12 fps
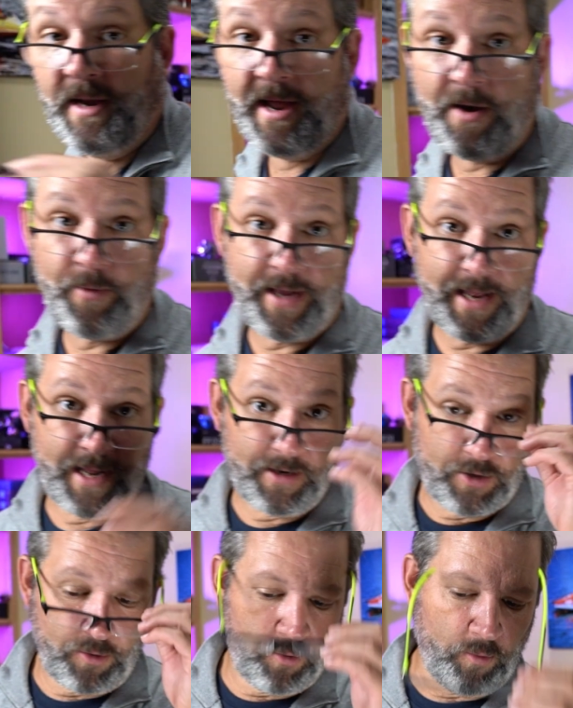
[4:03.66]
now we get
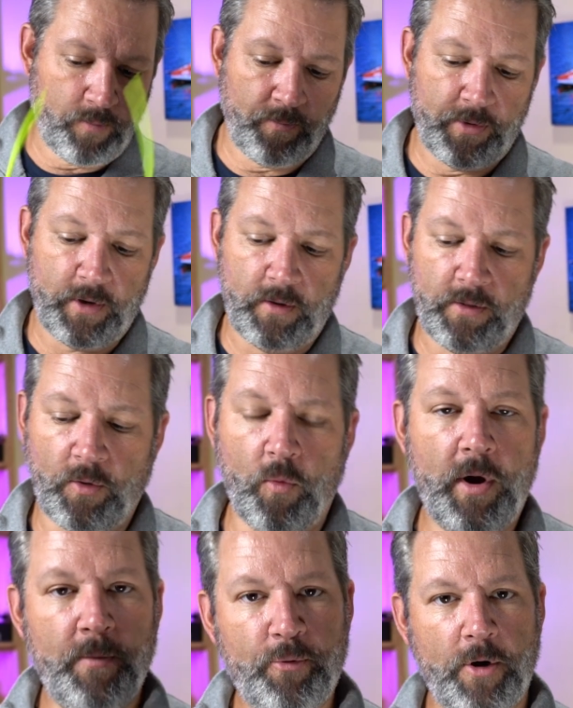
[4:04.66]
into the
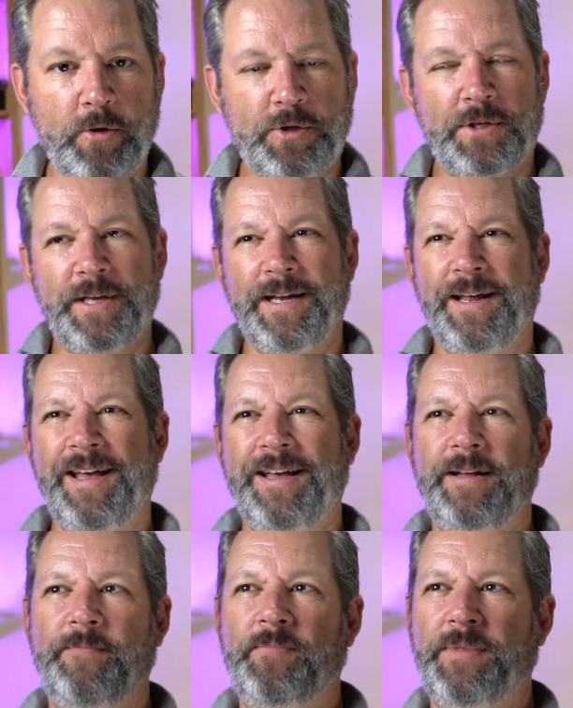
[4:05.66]
one approach that
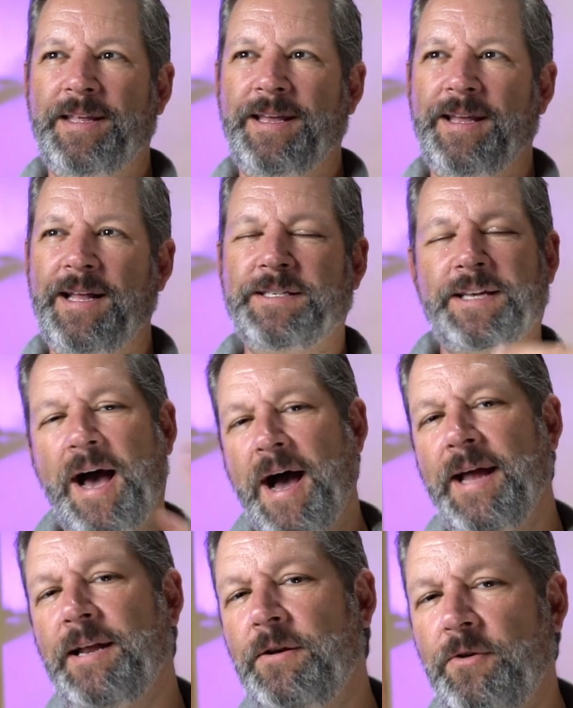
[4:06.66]
it's
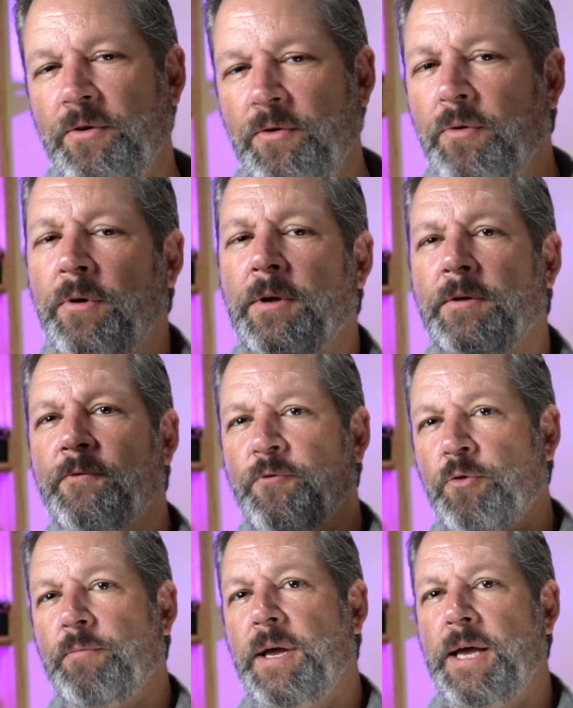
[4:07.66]
kind of new
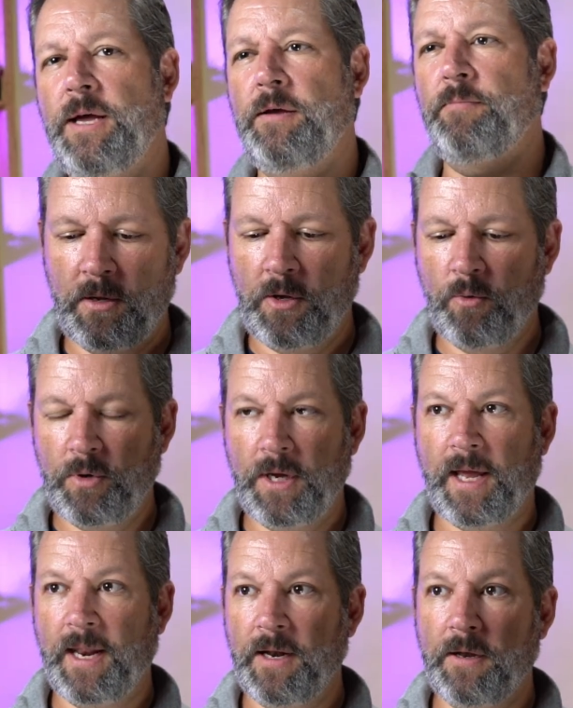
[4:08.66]
for me. You know, when you
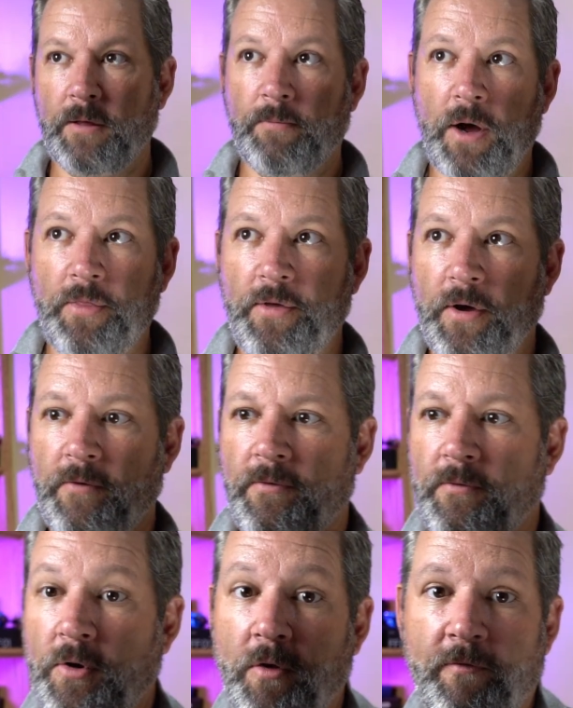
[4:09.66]
get into the month
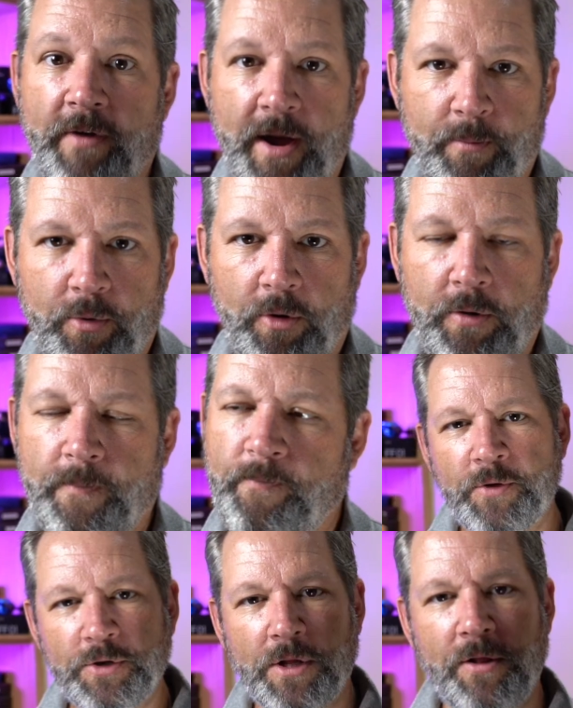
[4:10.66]
of November,
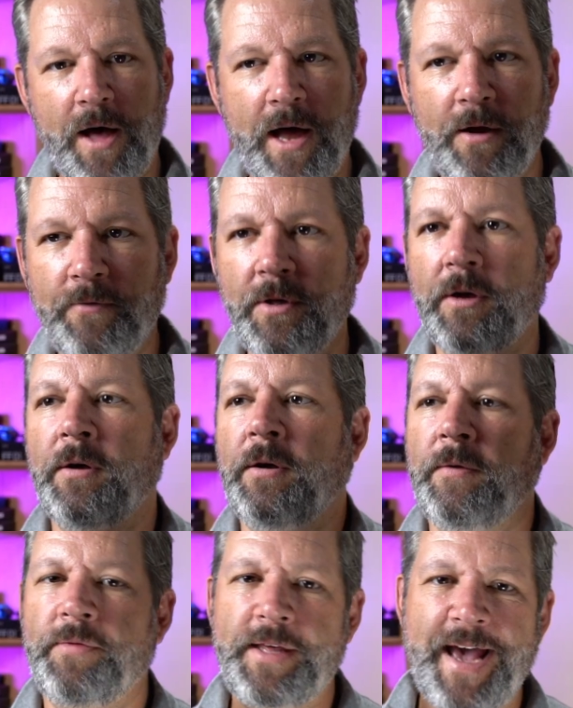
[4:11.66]
there's a lot of
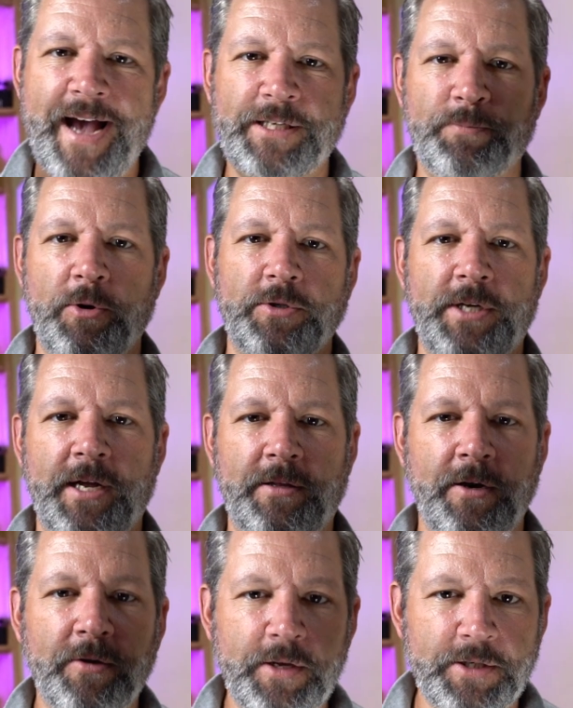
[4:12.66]
the experts out
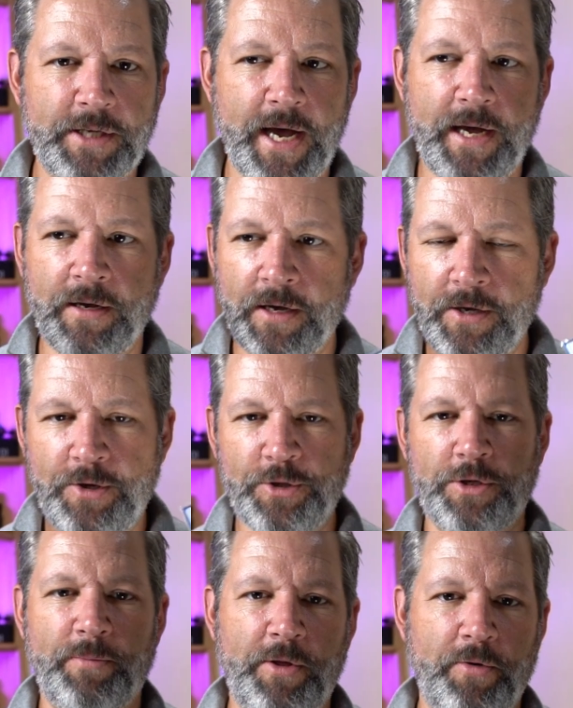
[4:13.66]
there that say you
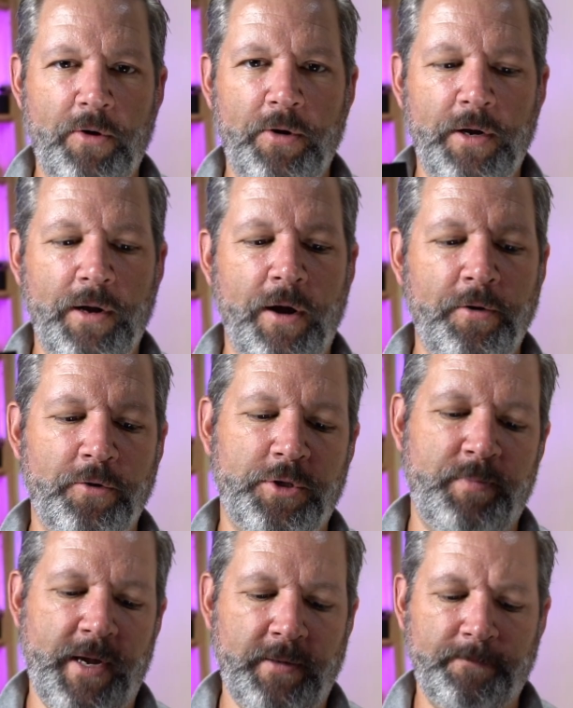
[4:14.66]
should be throwing an
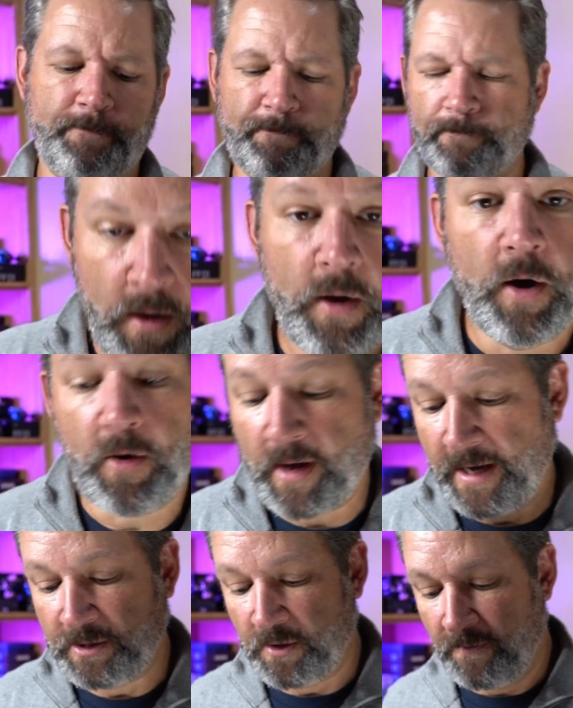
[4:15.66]
underspin.
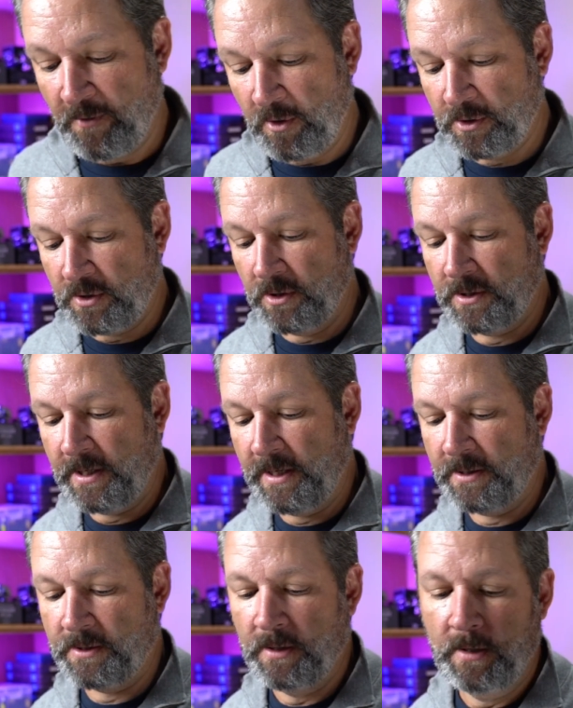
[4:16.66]
Okay, so first is
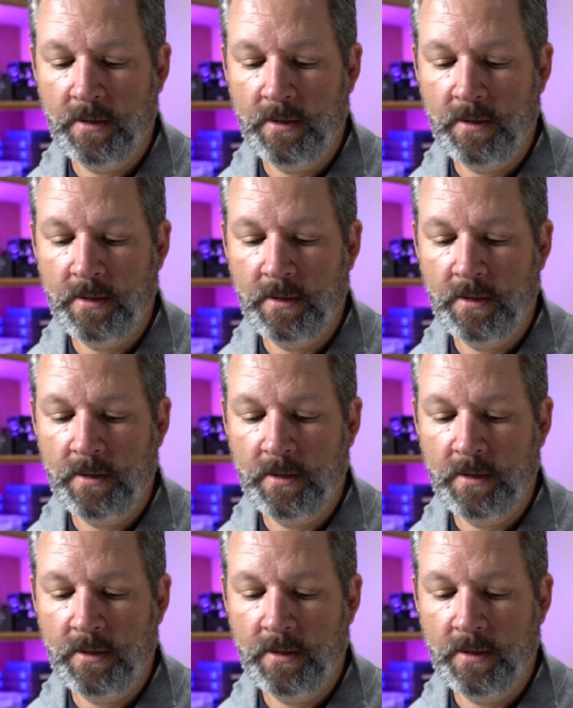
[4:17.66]
these